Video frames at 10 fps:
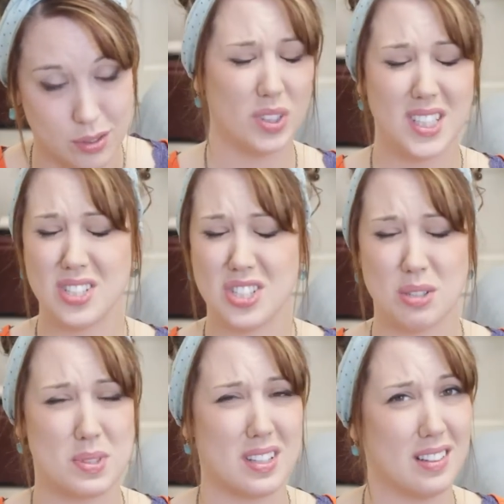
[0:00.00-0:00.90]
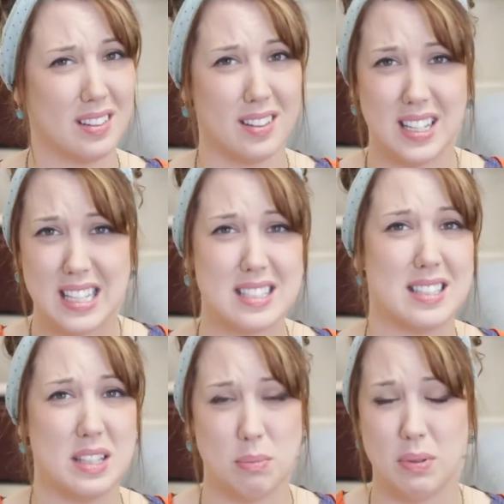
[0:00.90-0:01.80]
Relationships can
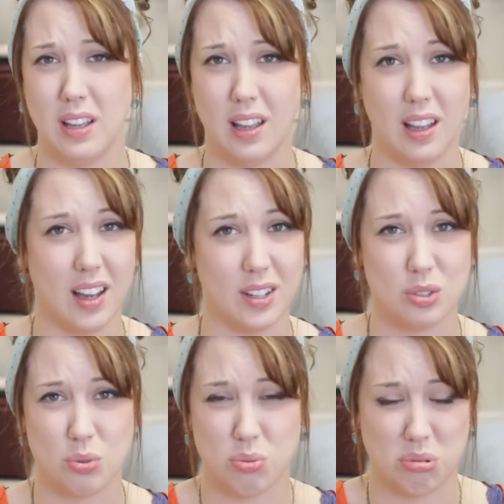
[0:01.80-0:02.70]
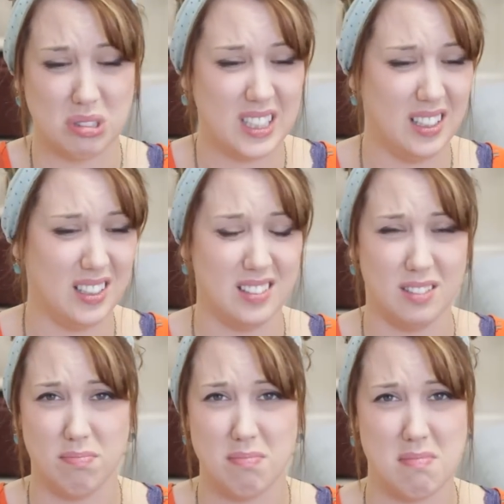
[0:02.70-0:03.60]
easily be a tricky,
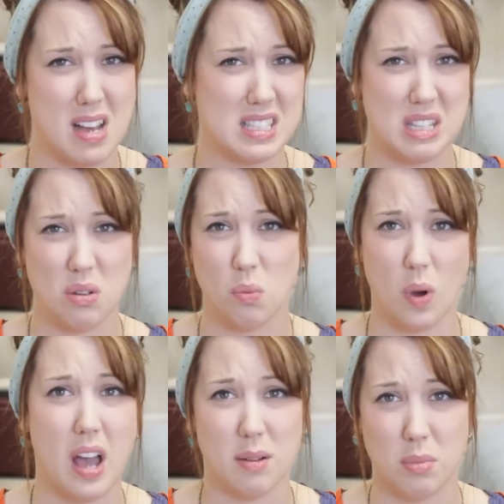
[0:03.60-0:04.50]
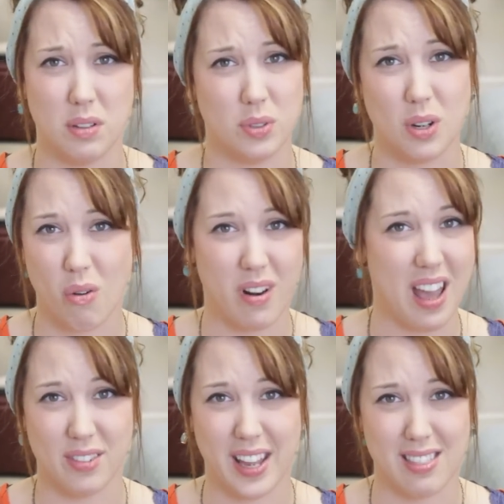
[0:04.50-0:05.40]
messy web if we don't
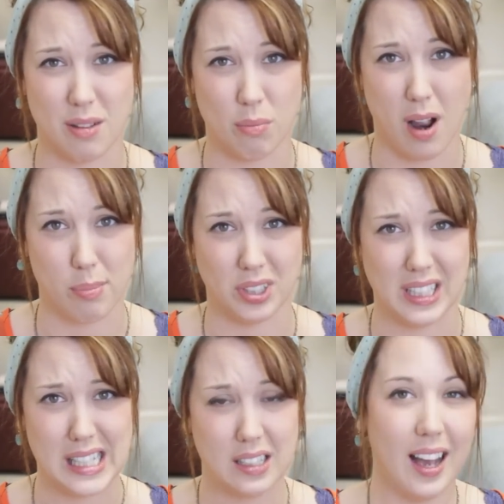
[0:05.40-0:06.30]
navigate them properly.